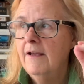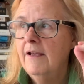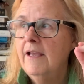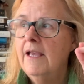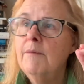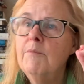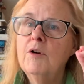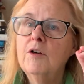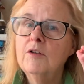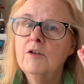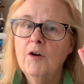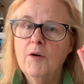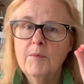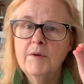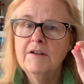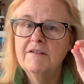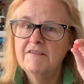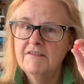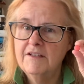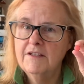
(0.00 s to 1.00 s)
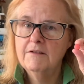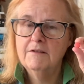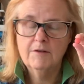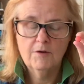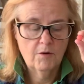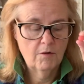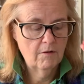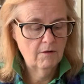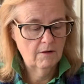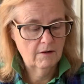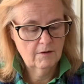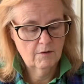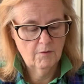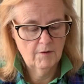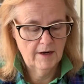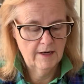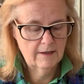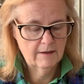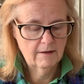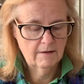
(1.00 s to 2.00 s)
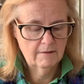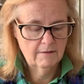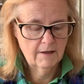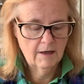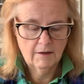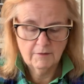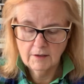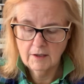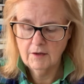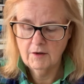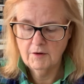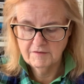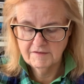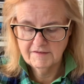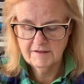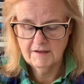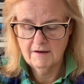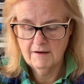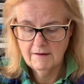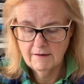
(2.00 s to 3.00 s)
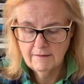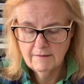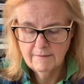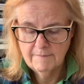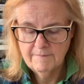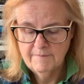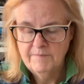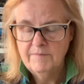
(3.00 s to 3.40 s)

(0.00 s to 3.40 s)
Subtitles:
hemoglobin's still quite on the side.